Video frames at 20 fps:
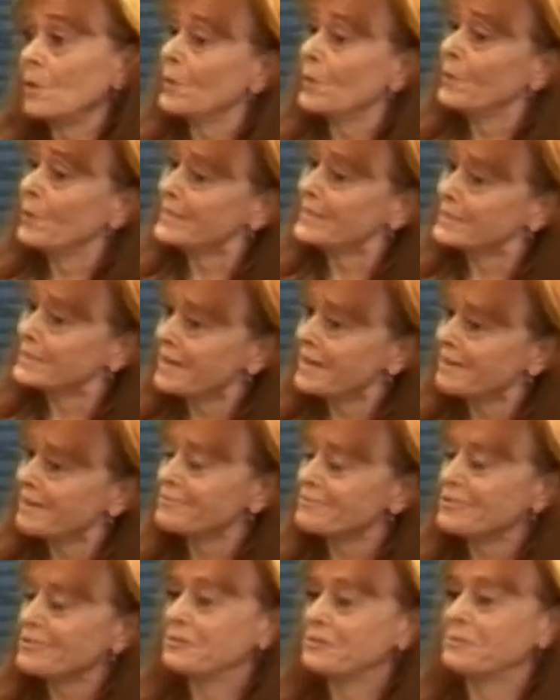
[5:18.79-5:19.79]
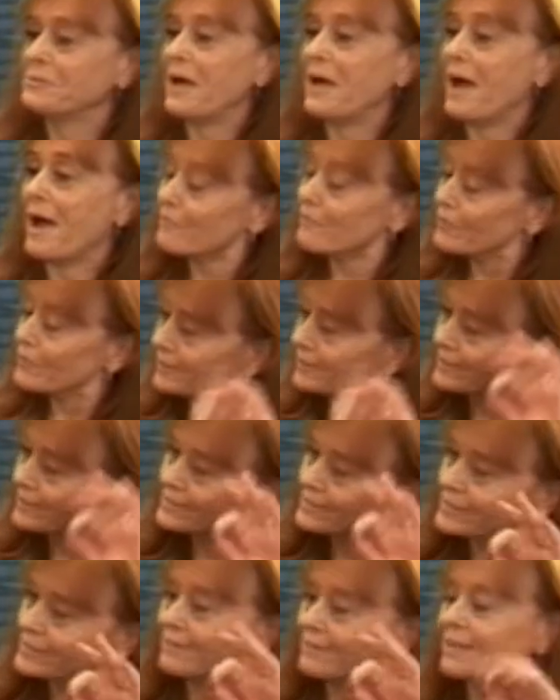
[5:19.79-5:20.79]
We went down to
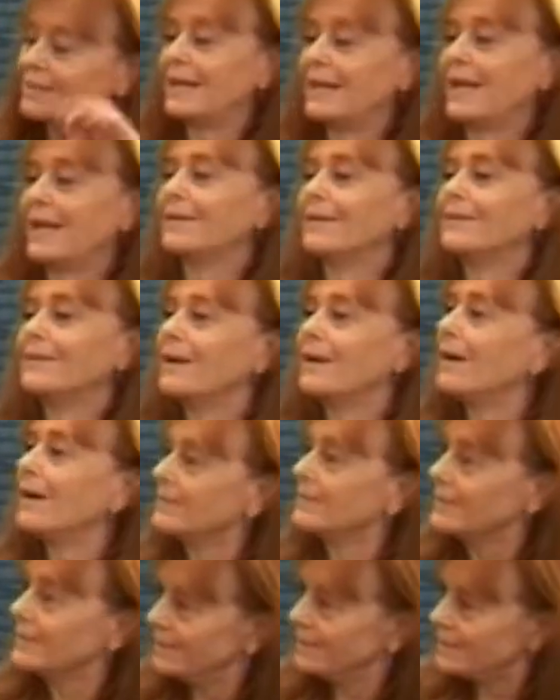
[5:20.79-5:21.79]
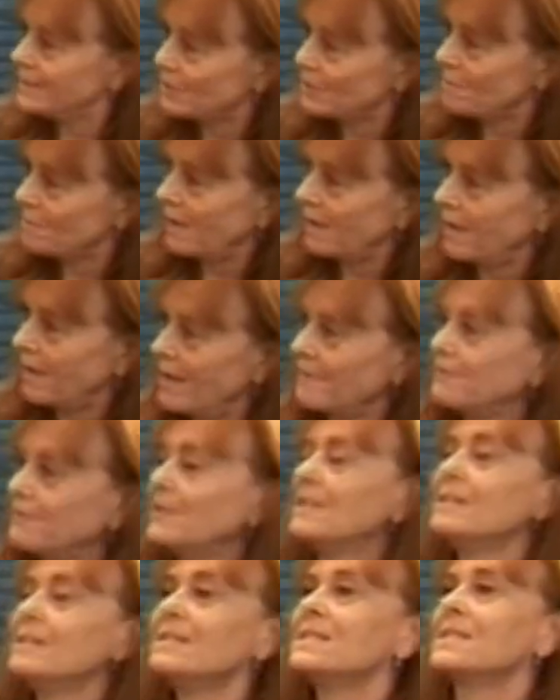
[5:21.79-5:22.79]
Africa, so that added a continent to my life
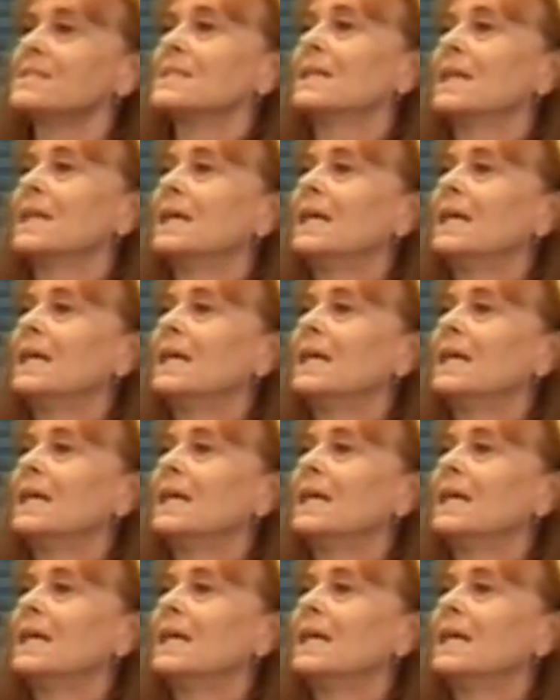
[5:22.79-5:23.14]
list.